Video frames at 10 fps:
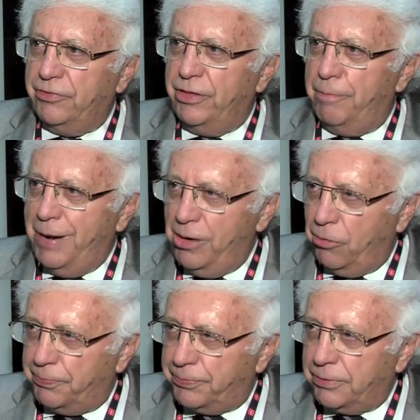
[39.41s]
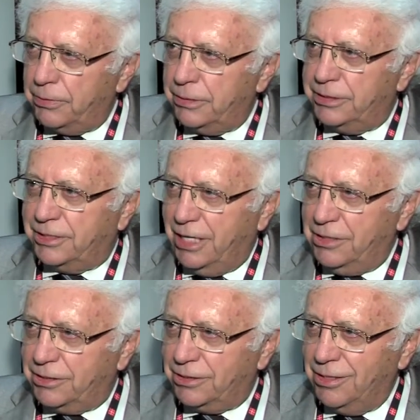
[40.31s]
developed
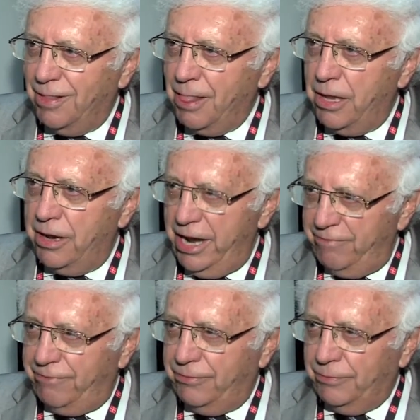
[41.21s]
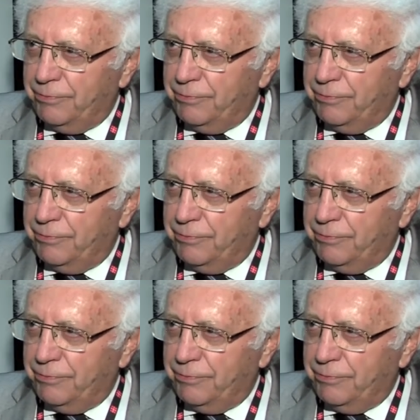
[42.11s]
states have.